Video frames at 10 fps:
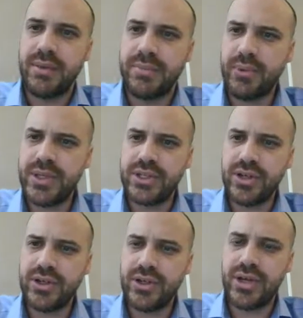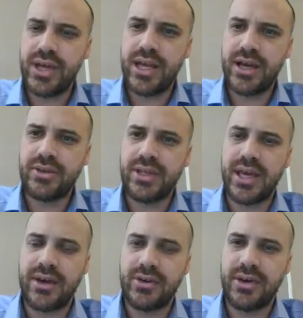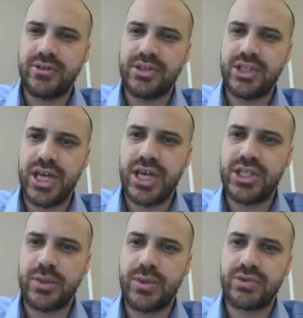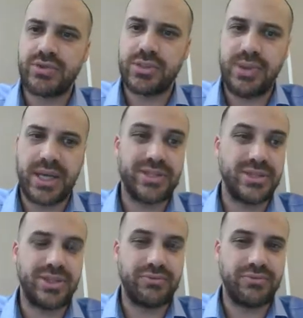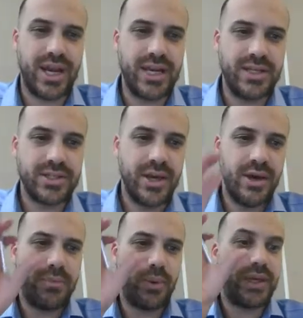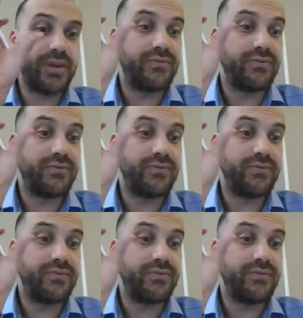But we don't know how the area is changing with respect to the radius, but we can